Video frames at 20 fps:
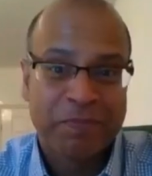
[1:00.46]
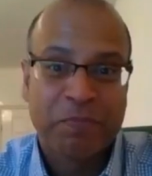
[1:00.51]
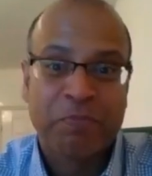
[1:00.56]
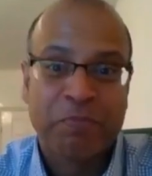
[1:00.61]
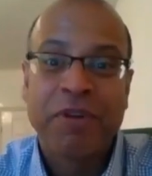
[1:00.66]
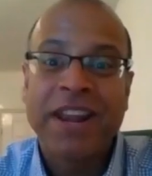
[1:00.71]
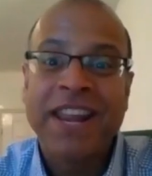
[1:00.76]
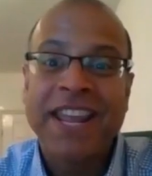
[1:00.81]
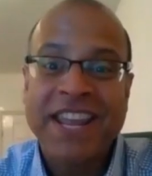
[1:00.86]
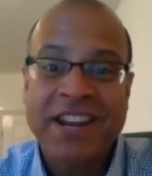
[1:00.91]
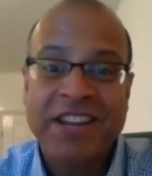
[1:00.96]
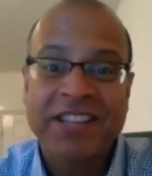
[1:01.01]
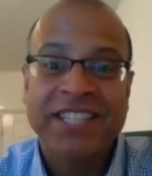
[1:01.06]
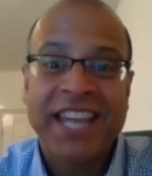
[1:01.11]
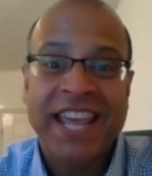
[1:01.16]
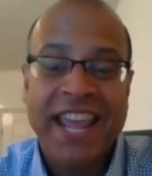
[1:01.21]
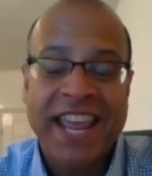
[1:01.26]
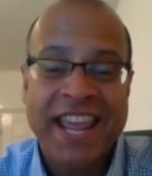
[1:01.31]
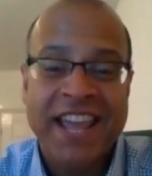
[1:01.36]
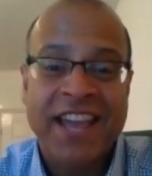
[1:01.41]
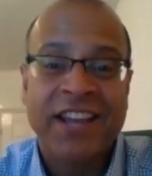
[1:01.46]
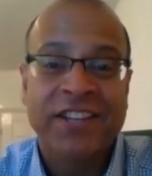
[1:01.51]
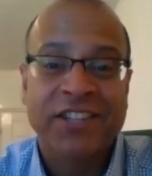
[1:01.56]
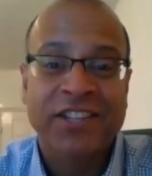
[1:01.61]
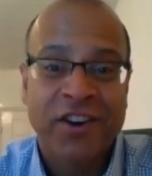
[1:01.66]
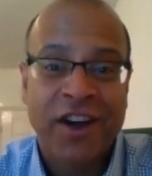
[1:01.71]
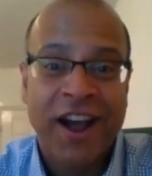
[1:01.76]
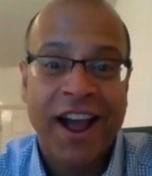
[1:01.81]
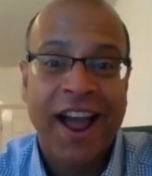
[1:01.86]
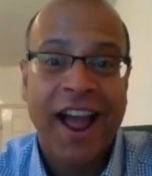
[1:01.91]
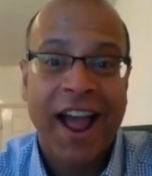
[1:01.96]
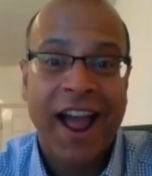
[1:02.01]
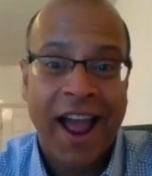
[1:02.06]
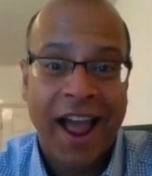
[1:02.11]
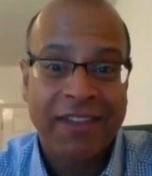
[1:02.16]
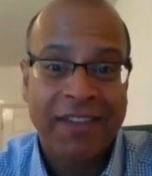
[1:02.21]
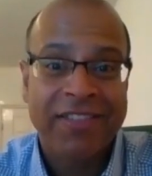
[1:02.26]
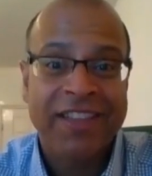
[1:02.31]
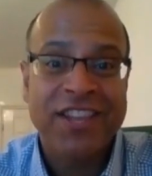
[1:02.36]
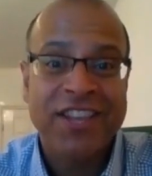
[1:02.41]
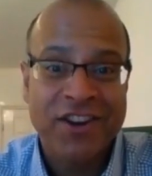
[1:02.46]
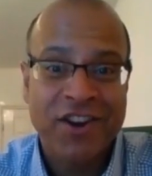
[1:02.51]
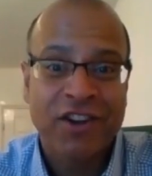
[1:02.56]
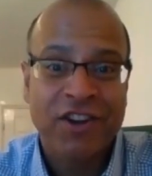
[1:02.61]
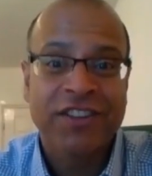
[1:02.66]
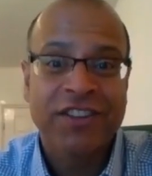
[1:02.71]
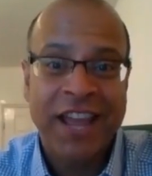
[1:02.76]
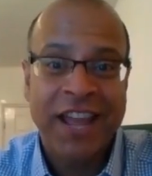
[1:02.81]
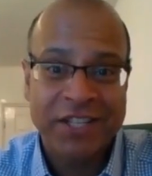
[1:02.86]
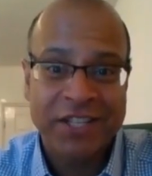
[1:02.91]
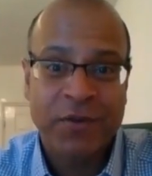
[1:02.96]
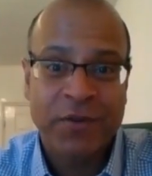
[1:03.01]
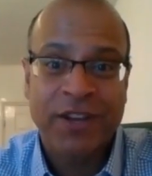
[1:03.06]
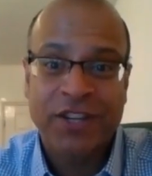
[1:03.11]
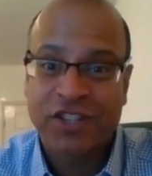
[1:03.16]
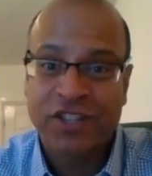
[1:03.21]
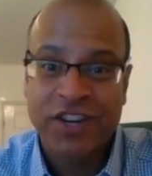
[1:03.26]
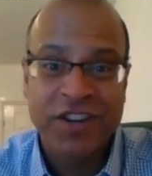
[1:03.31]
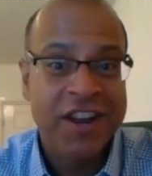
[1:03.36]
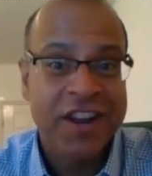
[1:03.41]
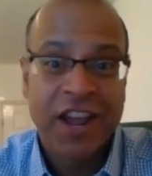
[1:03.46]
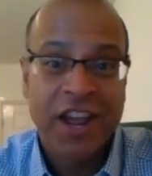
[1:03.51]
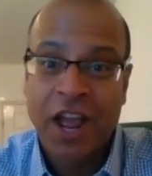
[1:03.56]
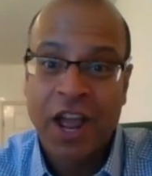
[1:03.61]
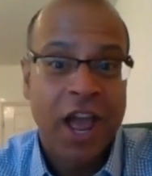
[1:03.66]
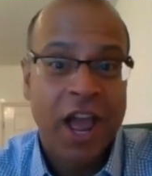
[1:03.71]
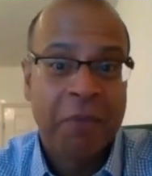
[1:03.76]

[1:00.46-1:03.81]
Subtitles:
brilliant to hear. So I think you know the next question.